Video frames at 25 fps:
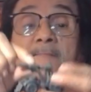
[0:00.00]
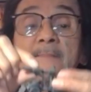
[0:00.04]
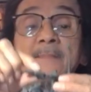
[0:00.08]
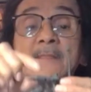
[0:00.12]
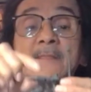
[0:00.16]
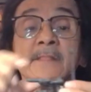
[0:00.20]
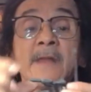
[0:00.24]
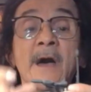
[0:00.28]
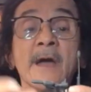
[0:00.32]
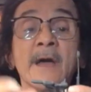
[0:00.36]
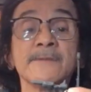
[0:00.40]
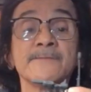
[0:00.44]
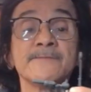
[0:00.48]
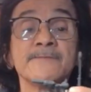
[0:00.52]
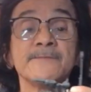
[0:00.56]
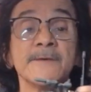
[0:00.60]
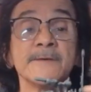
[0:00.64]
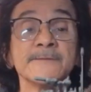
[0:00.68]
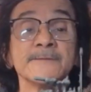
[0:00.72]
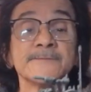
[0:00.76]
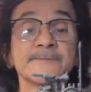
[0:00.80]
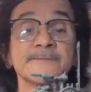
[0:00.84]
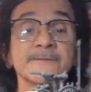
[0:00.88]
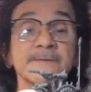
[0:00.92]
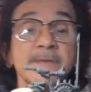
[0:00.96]
like
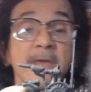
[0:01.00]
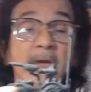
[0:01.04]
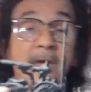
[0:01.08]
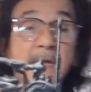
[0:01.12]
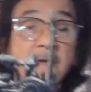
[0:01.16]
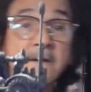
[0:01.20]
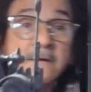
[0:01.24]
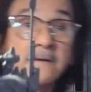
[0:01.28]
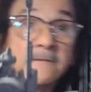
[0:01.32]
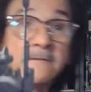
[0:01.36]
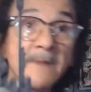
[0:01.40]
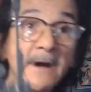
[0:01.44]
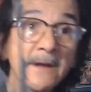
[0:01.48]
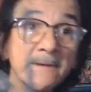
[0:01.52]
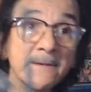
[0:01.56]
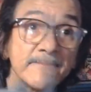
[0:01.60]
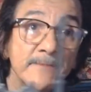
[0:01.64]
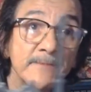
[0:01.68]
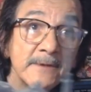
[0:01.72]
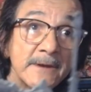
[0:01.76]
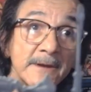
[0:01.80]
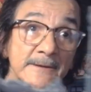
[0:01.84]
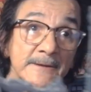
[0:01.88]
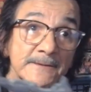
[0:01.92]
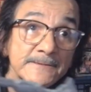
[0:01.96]
this scale, my
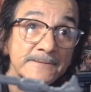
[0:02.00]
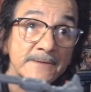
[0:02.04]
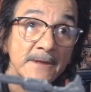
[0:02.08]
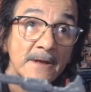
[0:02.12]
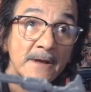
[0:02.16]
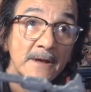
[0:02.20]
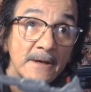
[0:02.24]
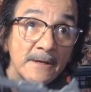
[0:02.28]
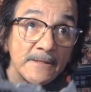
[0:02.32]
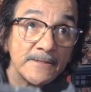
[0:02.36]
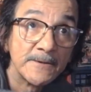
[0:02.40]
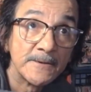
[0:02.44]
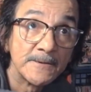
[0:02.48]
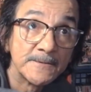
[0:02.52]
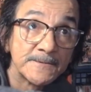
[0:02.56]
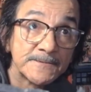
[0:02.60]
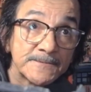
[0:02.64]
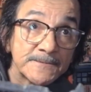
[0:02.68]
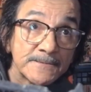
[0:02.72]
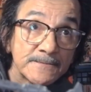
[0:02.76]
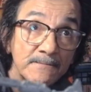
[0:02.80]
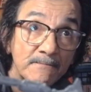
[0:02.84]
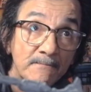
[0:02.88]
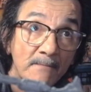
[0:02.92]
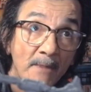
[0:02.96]
friends. They're
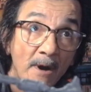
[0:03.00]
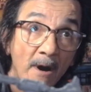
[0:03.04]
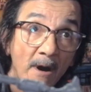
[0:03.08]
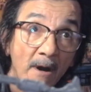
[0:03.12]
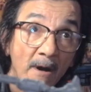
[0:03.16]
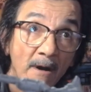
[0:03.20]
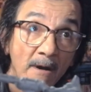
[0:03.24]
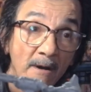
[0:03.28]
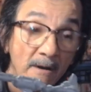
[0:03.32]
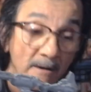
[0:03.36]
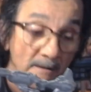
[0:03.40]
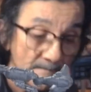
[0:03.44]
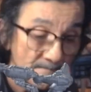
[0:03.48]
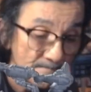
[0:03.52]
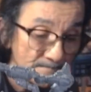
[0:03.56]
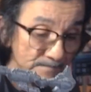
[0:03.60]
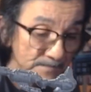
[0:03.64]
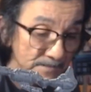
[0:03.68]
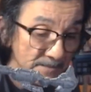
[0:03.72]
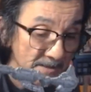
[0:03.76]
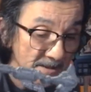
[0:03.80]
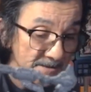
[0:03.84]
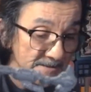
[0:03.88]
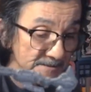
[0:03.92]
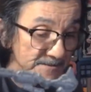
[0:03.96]
small.
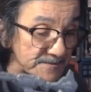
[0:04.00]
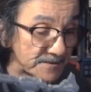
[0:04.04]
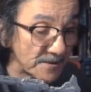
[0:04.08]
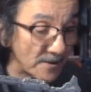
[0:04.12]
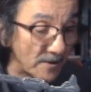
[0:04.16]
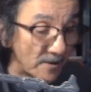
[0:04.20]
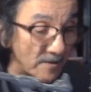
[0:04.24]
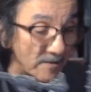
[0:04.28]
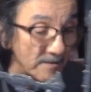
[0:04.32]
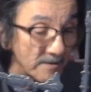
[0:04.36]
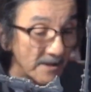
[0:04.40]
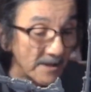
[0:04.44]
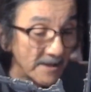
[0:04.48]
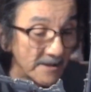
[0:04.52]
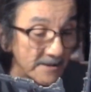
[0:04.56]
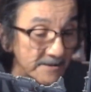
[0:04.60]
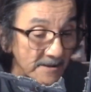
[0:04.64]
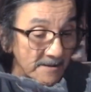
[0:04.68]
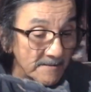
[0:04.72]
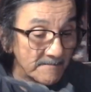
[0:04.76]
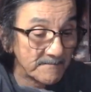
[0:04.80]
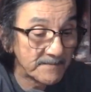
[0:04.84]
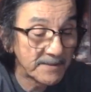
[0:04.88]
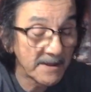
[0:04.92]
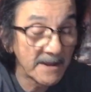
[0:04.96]
So
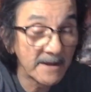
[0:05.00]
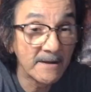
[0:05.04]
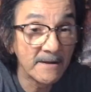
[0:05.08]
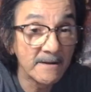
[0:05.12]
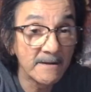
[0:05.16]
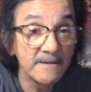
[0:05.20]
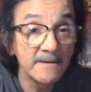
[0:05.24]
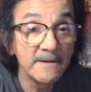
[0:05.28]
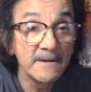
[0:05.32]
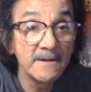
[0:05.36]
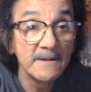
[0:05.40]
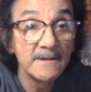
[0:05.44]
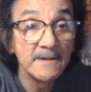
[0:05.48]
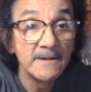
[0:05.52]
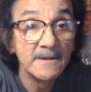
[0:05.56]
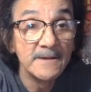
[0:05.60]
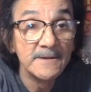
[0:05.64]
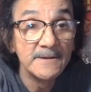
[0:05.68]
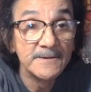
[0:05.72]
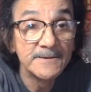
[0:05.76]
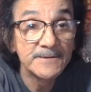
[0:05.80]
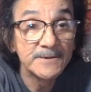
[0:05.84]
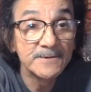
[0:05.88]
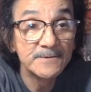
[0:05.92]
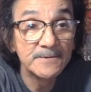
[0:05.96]
compared
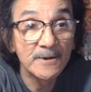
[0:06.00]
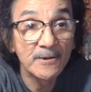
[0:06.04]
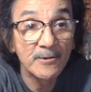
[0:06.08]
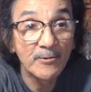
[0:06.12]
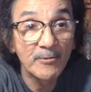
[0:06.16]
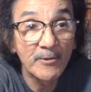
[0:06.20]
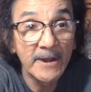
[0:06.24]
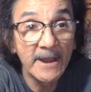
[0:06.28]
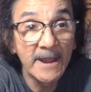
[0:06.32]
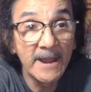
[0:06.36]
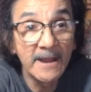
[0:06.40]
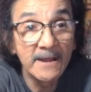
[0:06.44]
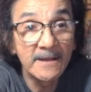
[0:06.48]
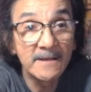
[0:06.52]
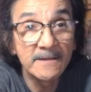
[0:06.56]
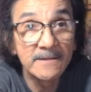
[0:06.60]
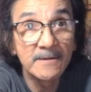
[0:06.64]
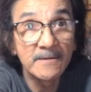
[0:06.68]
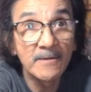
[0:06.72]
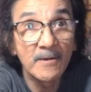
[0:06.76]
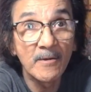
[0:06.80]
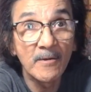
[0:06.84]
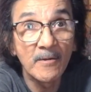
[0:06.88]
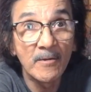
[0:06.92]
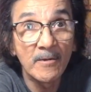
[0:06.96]
to a regular
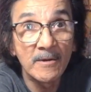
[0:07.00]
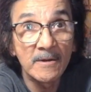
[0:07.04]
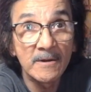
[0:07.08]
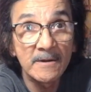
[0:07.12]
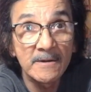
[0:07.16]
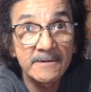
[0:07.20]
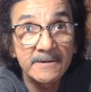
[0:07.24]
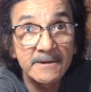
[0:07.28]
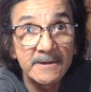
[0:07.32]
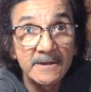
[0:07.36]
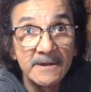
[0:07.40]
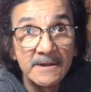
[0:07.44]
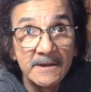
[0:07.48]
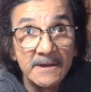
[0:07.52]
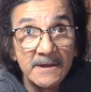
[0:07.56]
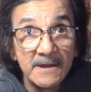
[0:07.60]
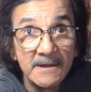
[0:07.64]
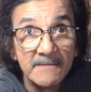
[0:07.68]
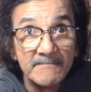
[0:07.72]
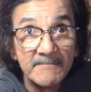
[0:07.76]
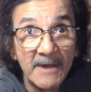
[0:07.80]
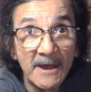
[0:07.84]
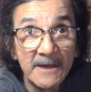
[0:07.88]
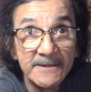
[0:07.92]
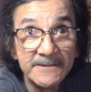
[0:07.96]
orc,
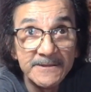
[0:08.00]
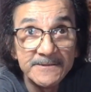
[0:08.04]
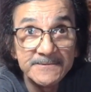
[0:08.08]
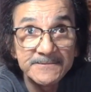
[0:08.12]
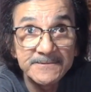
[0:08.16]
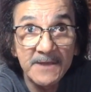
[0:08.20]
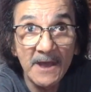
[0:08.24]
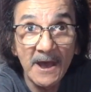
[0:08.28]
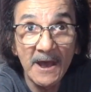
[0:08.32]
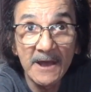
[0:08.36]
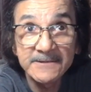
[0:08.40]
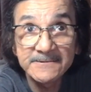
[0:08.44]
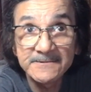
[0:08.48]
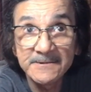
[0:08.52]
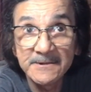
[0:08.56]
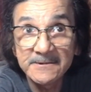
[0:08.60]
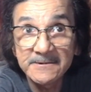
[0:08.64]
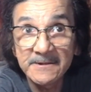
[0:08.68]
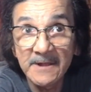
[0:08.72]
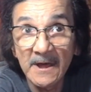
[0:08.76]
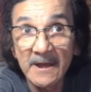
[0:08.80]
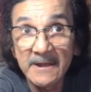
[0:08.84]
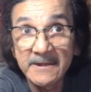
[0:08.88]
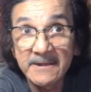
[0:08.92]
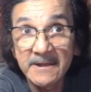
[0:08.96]
man, these guys look
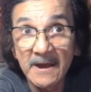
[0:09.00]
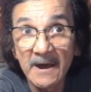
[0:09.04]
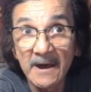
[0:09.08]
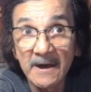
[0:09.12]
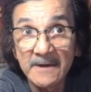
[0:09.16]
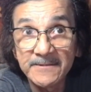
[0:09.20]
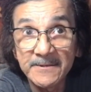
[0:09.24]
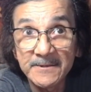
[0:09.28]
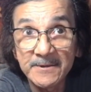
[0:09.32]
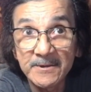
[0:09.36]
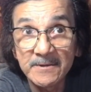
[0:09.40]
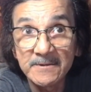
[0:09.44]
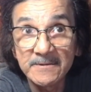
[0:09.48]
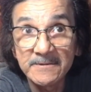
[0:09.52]
like the